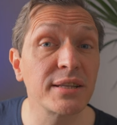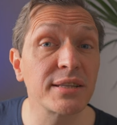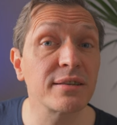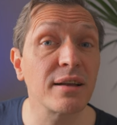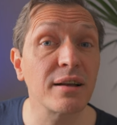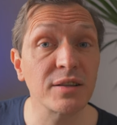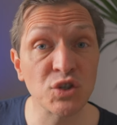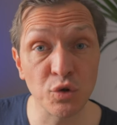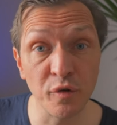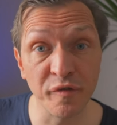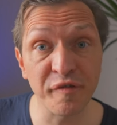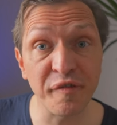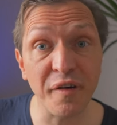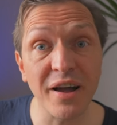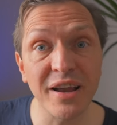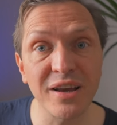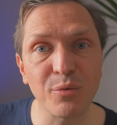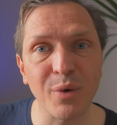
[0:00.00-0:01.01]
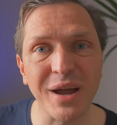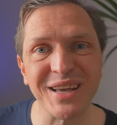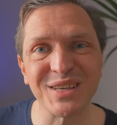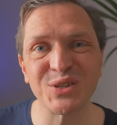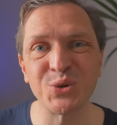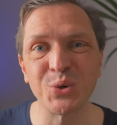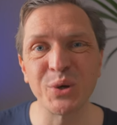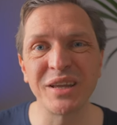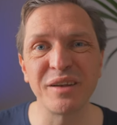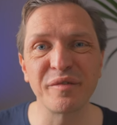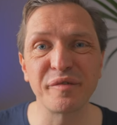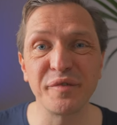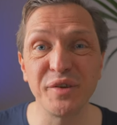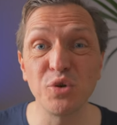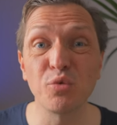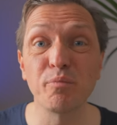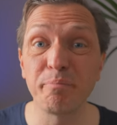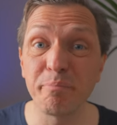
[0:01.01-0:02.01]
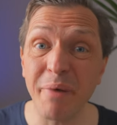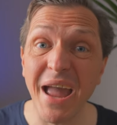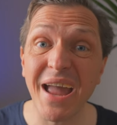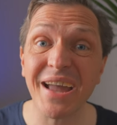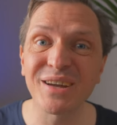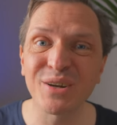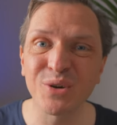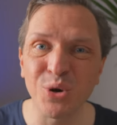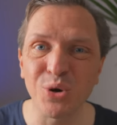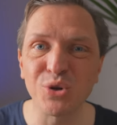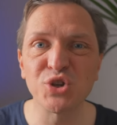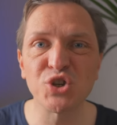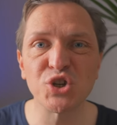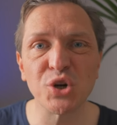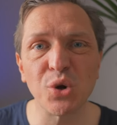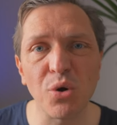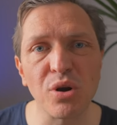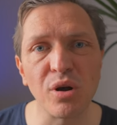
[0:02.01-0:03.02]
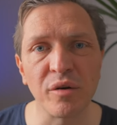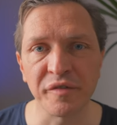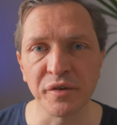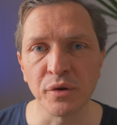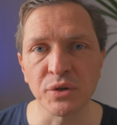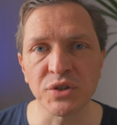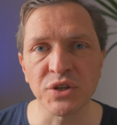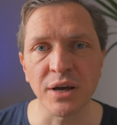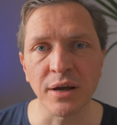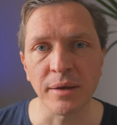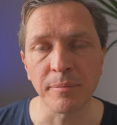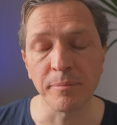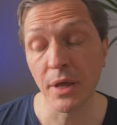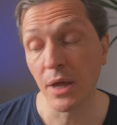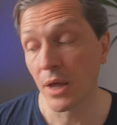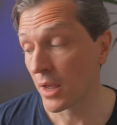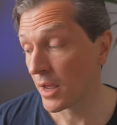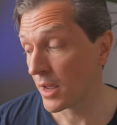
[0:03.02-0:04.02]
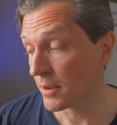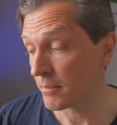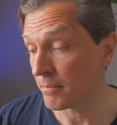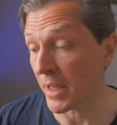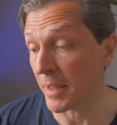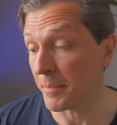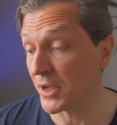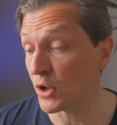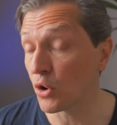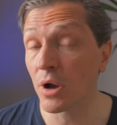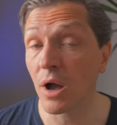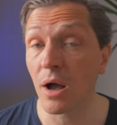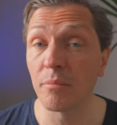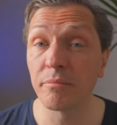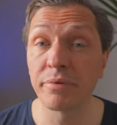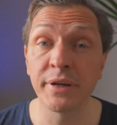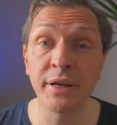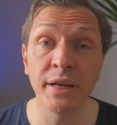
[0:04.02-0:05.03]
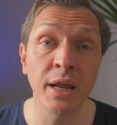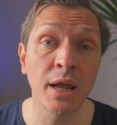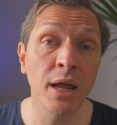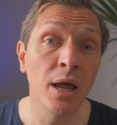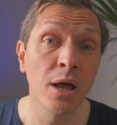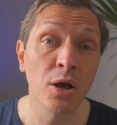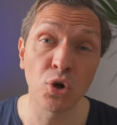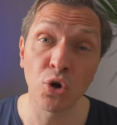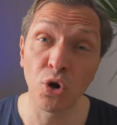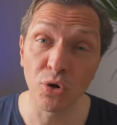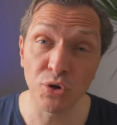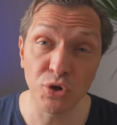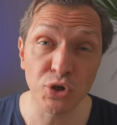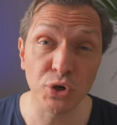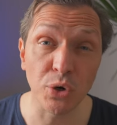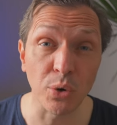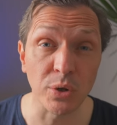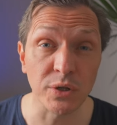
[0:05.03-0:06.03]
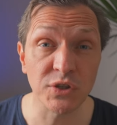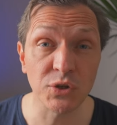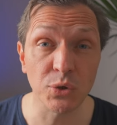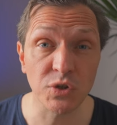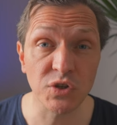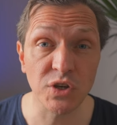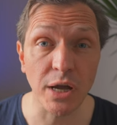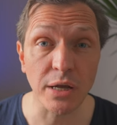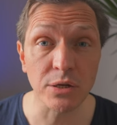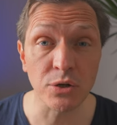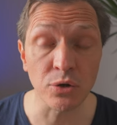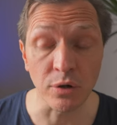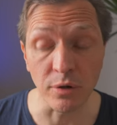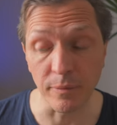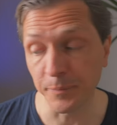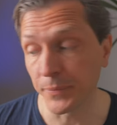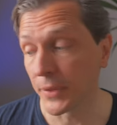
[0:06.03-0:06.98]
starts to find ways to give you back control of your time. Maybe your company controls your schedule.